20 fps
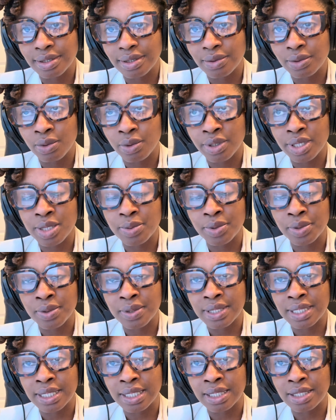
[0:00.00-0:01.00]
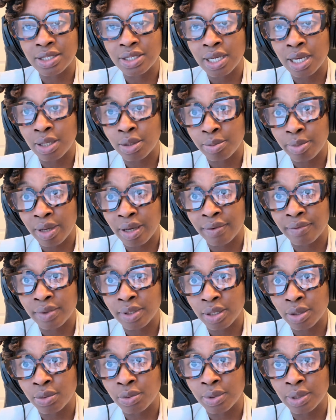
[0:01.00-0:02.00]
who are experiencing childhood
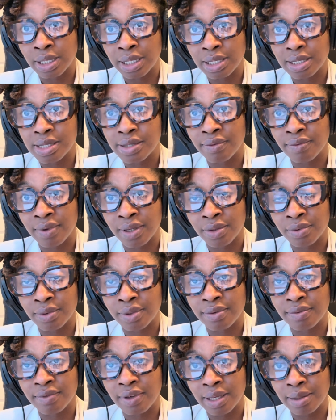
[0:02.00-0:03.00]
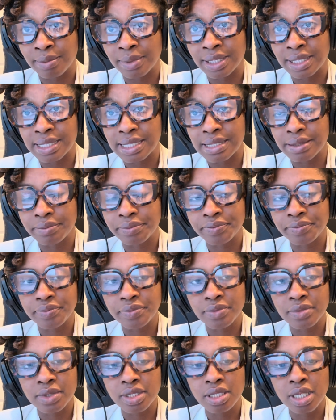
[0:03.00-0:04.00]
poverty who are linked to veteran families.
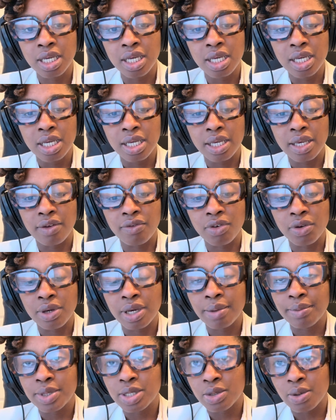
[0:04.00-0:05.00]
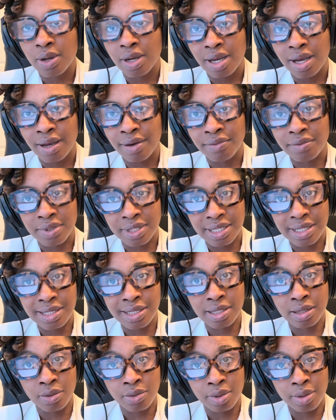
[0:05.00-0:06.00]
If you're coming to our conference, this
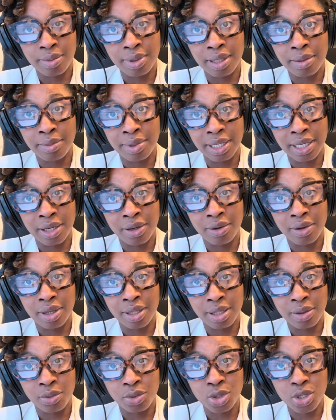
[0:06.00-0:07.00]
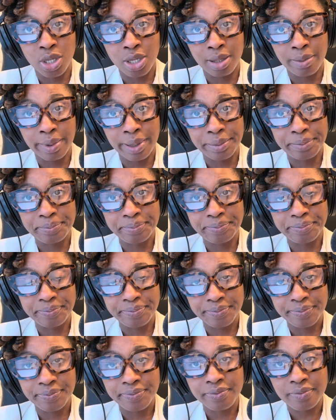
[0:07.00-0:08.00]
is going to be a big area that we're talking about.
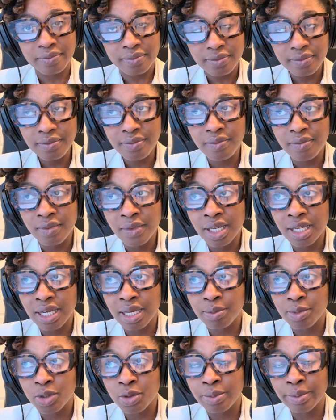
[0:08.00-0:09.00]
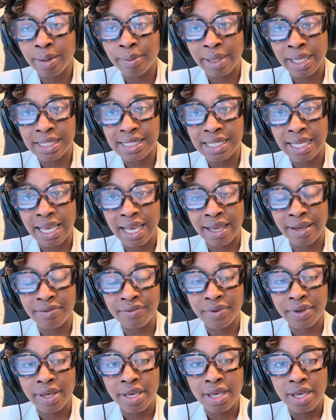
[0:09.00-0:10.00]
And I'm doing my best to have
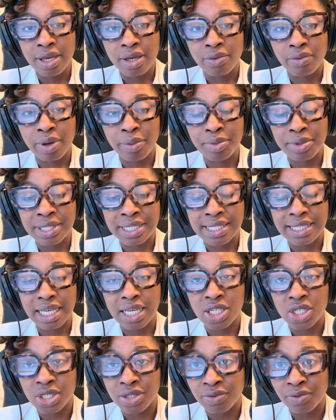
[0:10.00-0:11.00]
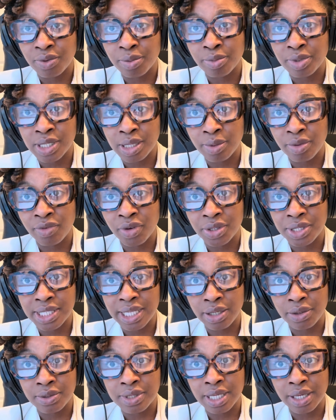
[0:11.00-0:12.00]
representation from some of our
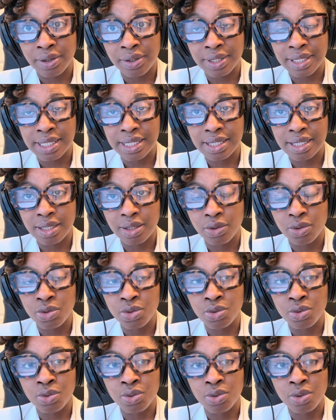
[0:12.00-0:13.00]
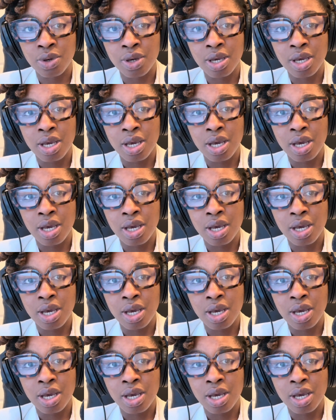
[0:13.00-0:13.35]
secretaries who